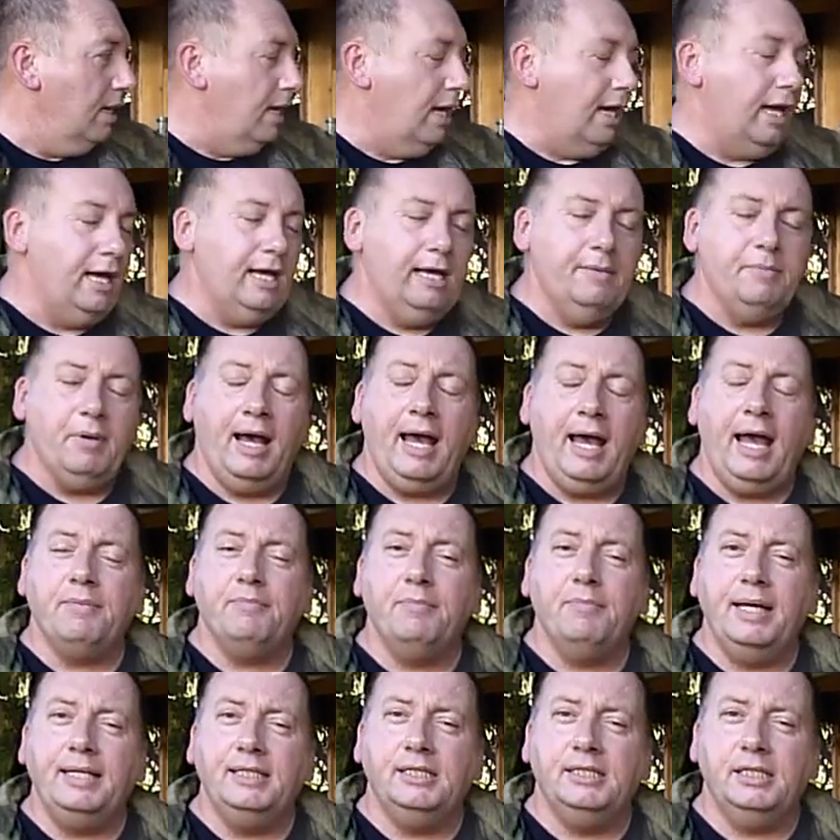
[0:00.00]
I had
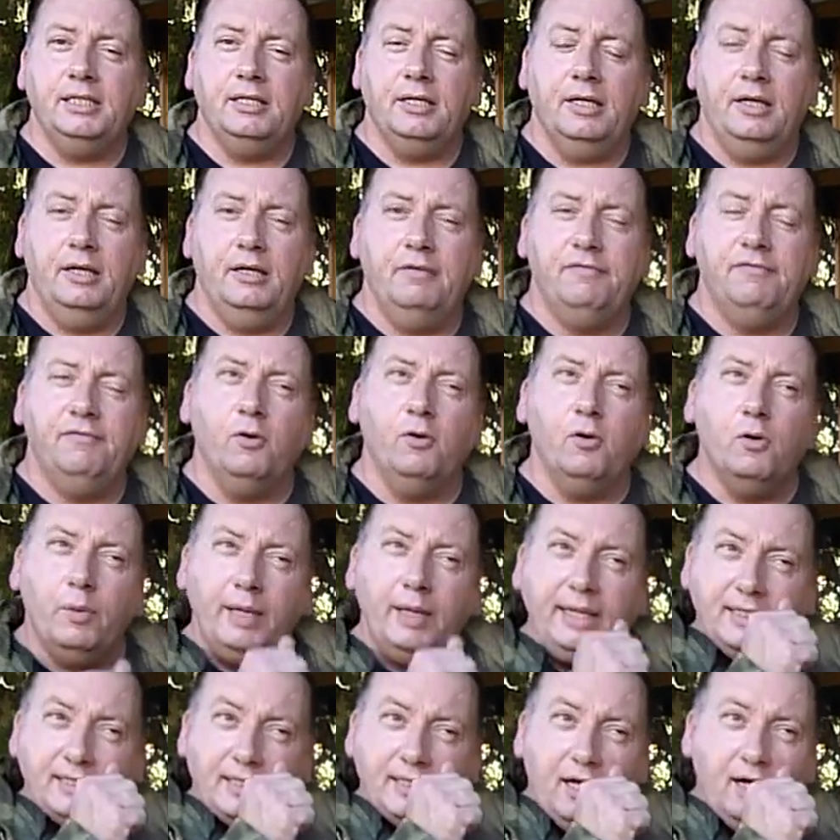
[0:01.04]
mated her 4
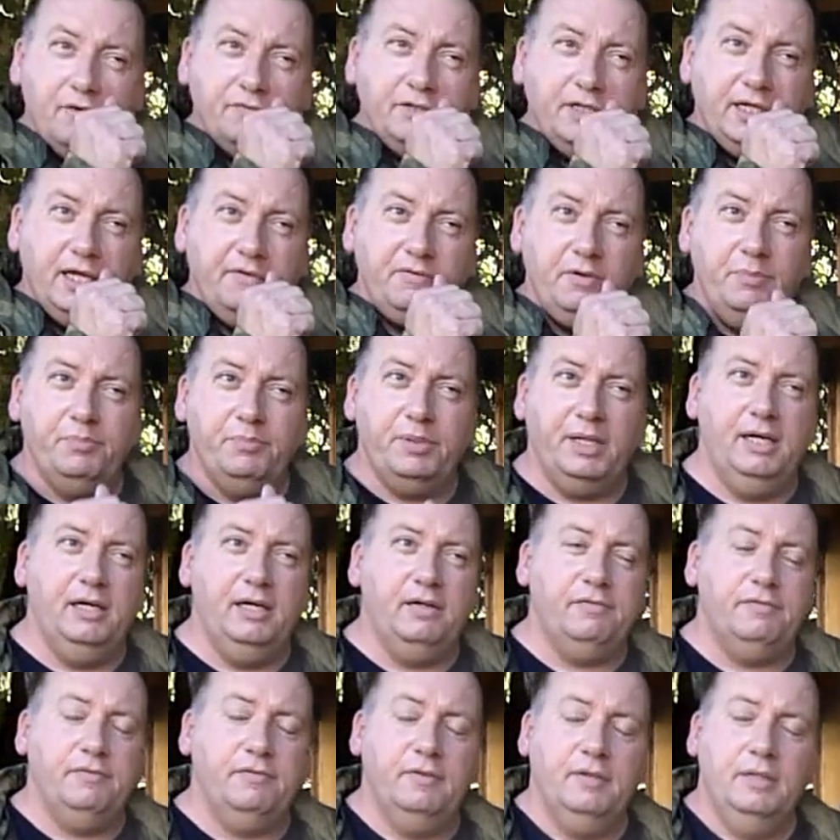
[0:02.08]
weeks after giving
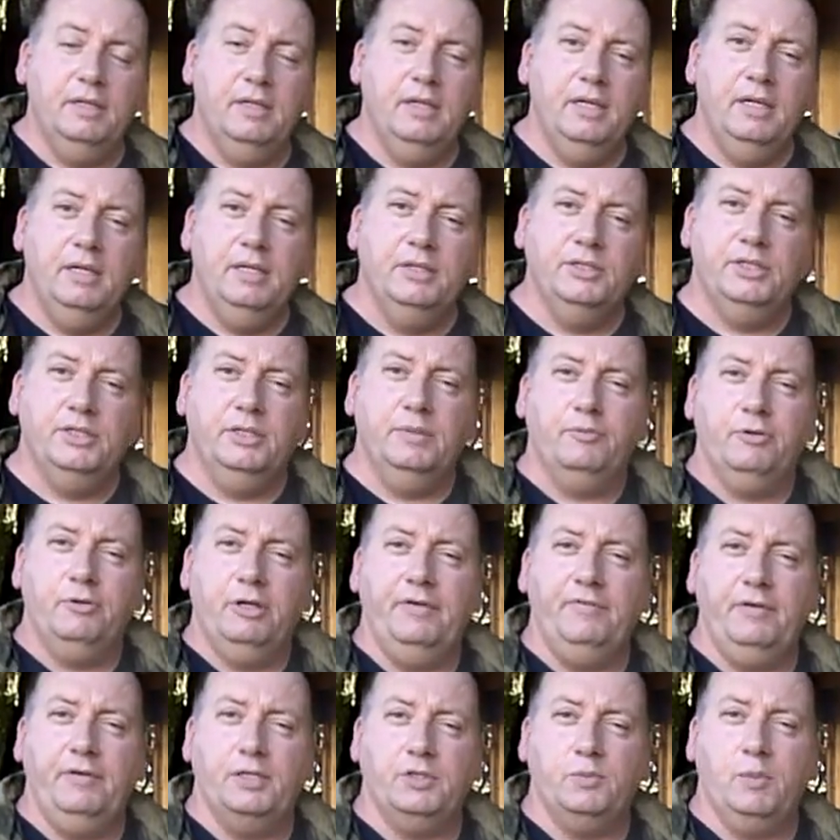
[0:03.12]
birth to the
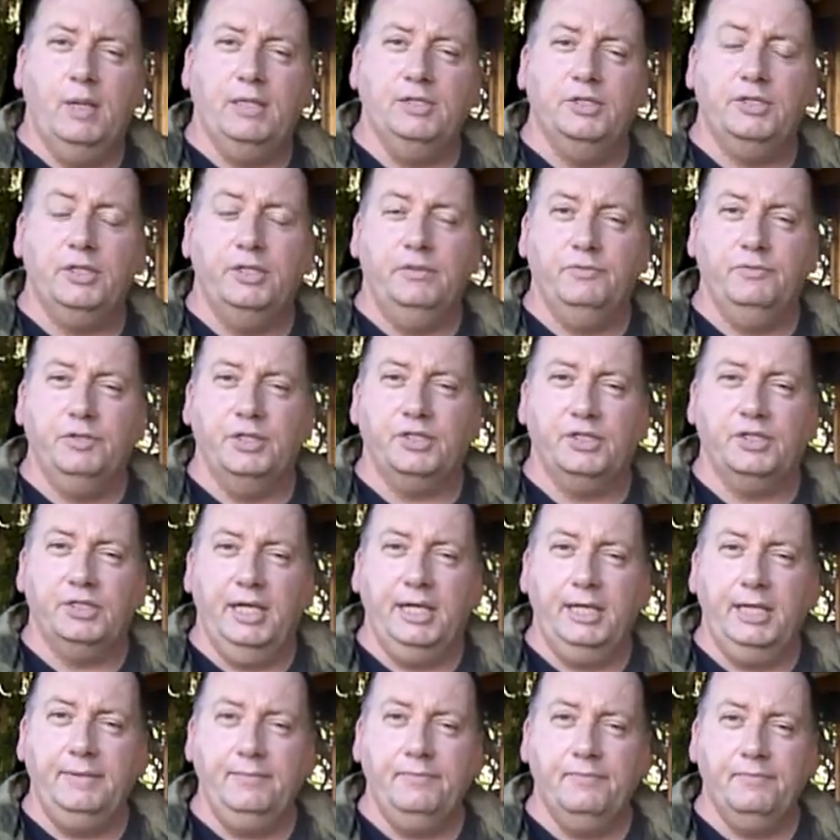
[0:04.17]
previous ones that you've just
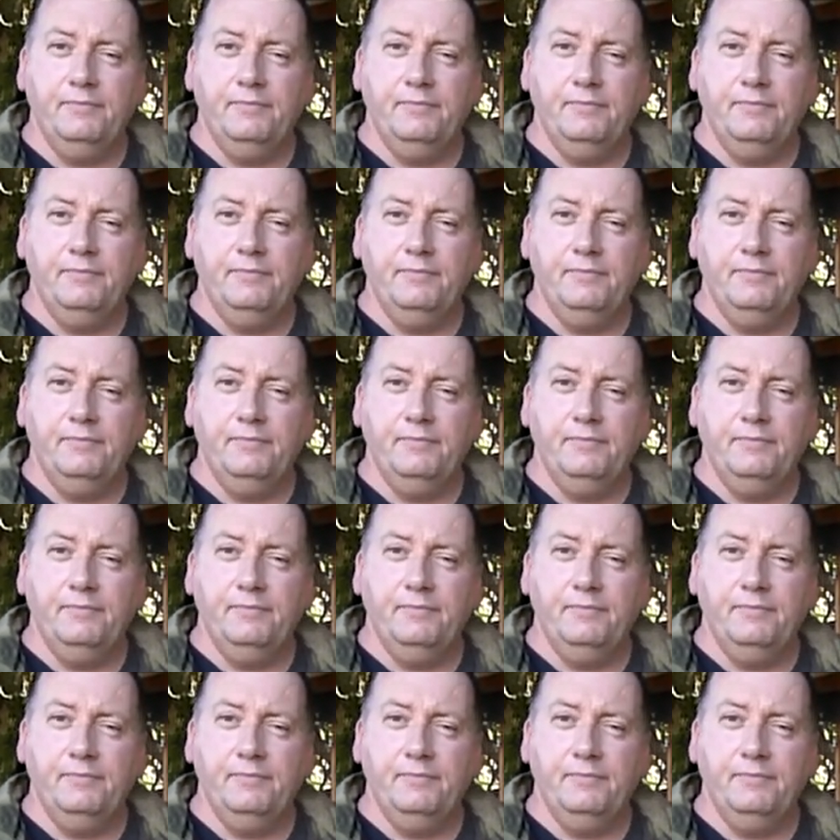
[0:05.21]
seen.